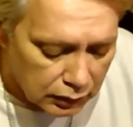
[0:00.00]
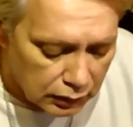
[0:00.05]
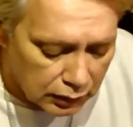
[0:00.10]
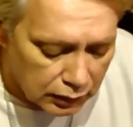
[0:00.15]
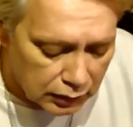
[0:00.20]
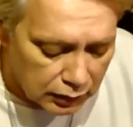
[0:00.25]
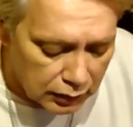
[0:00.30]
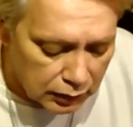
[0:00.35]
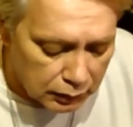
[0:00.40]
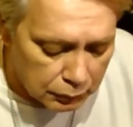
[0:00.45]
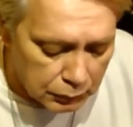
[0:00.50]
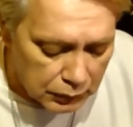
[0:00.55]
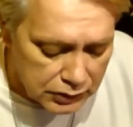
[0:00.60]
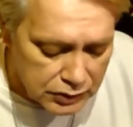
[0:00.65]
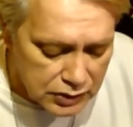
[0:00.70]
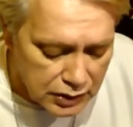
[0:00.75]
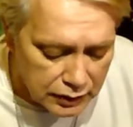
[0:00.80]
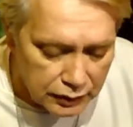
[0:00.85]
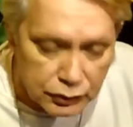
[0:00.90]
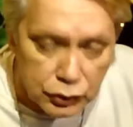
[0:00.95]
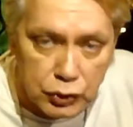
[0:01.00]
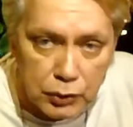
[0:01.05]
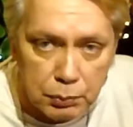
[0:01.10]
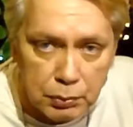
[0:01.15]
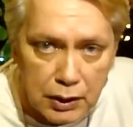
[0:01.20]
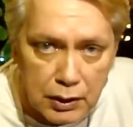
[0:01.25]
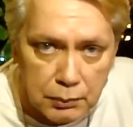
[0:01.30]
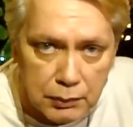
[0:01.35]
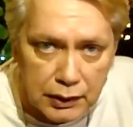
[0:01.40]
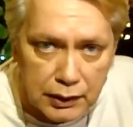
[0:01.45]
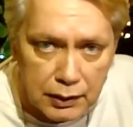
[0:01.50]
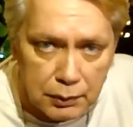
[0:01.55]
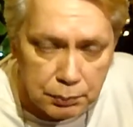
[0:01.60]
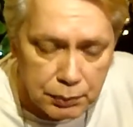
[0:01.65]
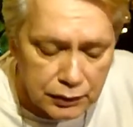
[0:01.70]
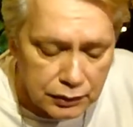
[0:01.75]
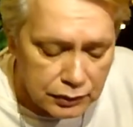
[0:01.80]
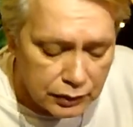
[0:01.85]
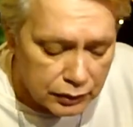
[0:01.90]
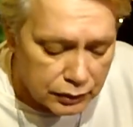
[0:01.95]
I see a trip coming up
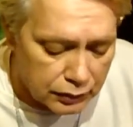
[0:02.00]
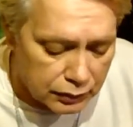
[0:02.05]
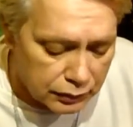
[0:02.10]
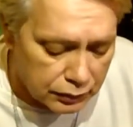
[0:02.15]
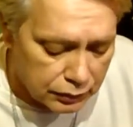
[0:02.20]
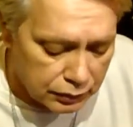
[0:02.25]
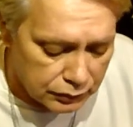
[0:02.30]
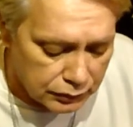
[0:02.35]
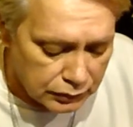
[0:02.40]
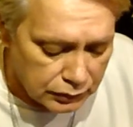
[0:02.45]
in your